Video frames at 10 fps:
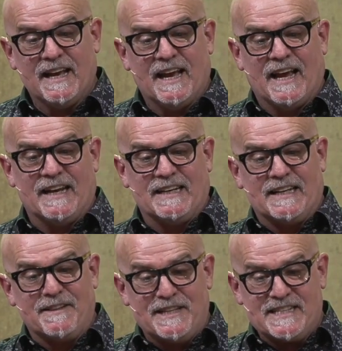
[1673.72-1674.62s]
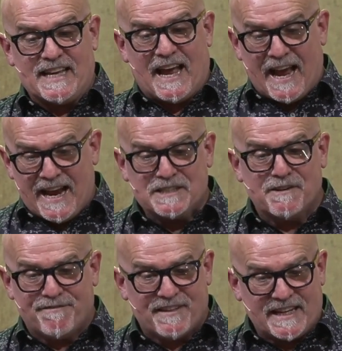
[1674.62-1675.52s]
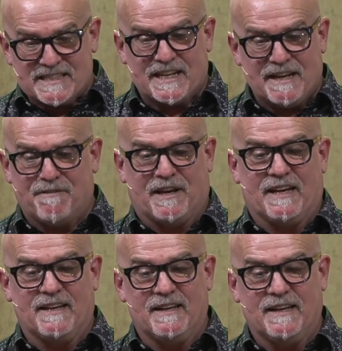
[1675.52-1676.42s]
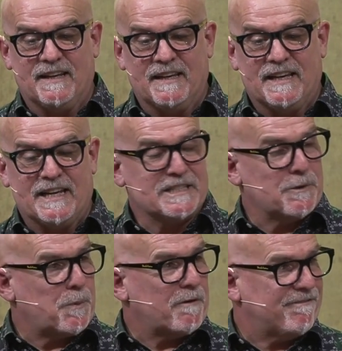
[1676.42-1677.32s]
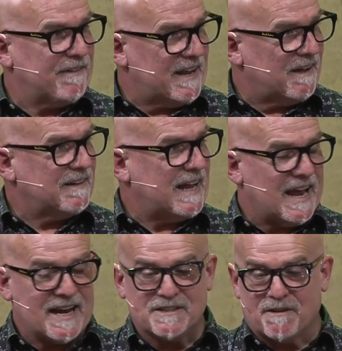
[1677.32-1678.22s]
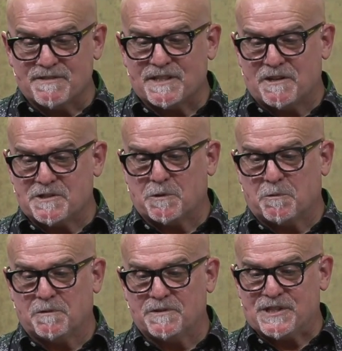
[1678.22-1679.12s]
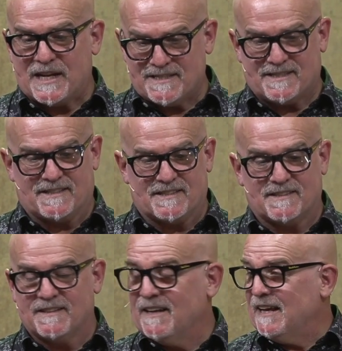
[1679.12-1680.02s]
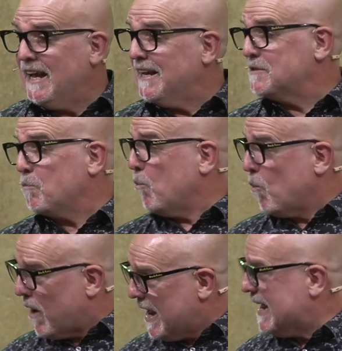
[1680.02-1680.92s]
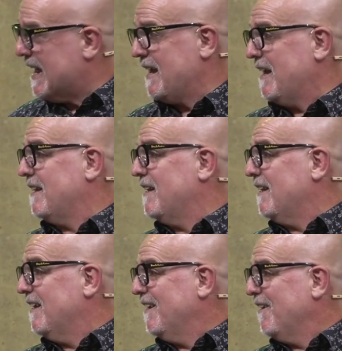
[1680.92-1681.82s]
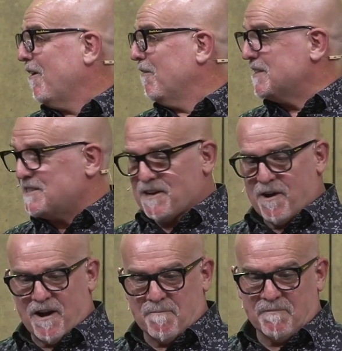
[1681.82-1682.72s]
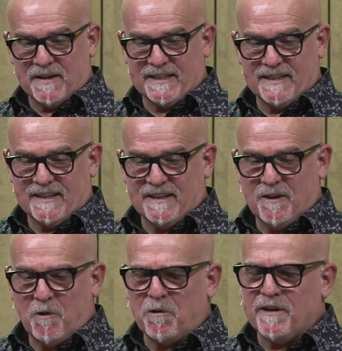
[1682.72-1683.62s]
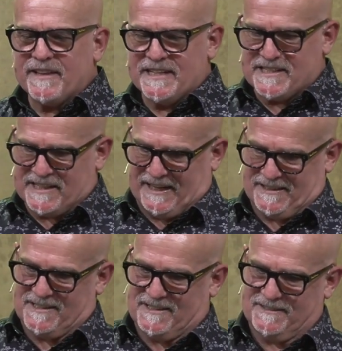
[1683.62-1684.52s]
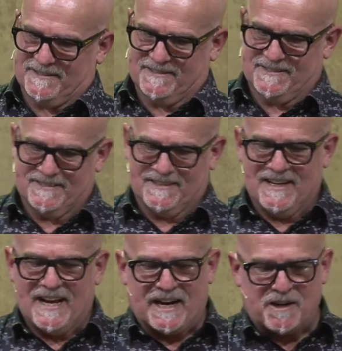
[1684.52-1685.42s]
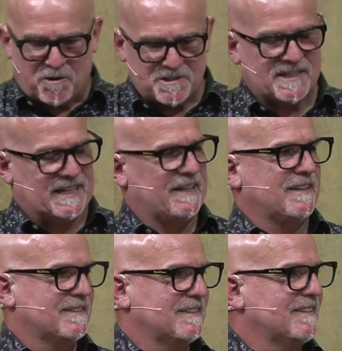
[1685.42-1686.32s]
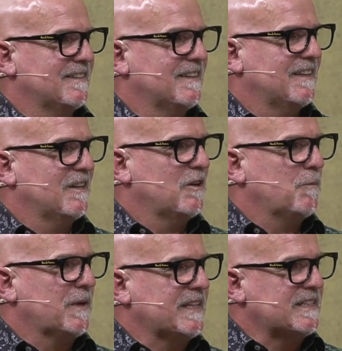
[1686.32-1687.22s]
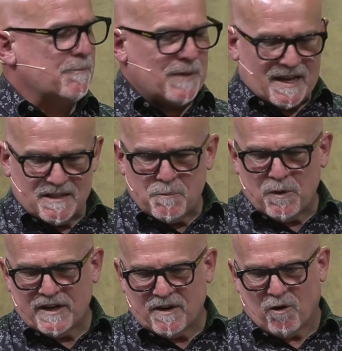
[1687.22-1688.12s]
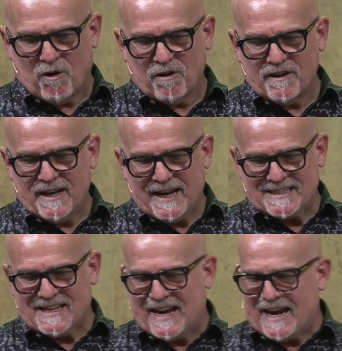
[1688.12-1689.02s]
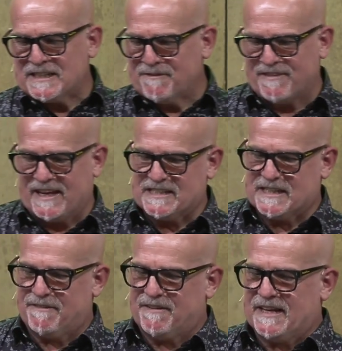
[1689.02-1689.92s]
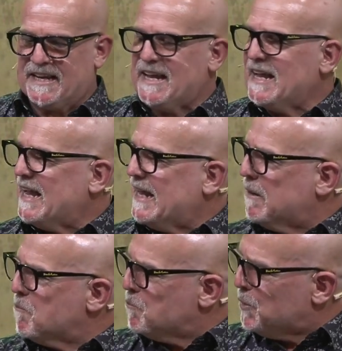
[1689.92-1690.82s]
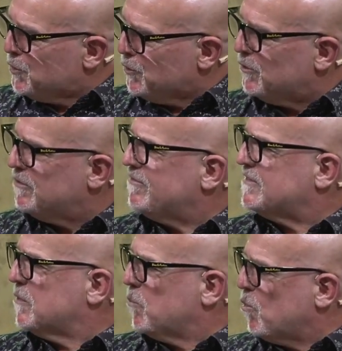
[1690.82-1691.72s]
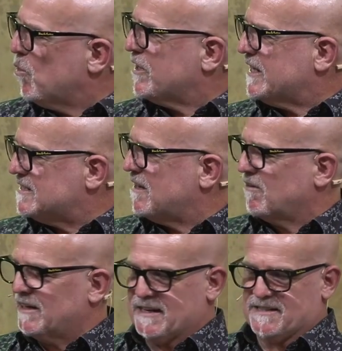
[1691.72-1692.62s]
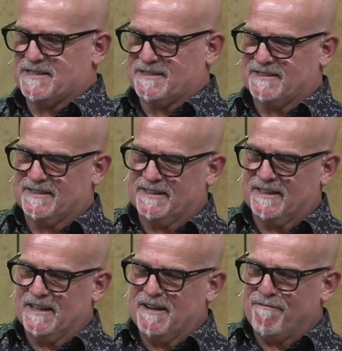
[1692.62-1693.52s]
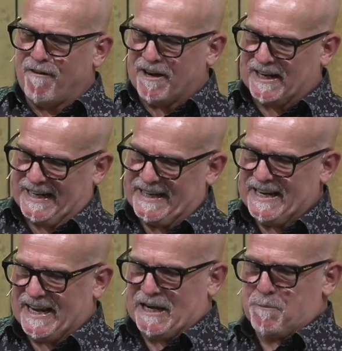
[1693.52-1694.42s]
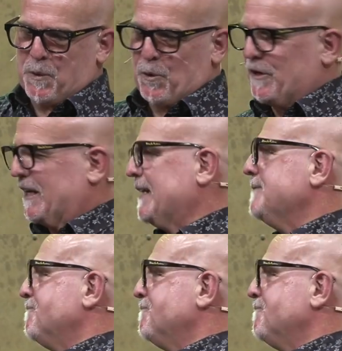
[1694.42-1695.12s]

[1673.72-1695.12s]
And this act of thanksgiving is a profound act of social justice. And it's way ahead of its time. All of these things are costly, but they're demanded by God as an act of thanksgiving and a move toward his holiness. Finally, and importantly,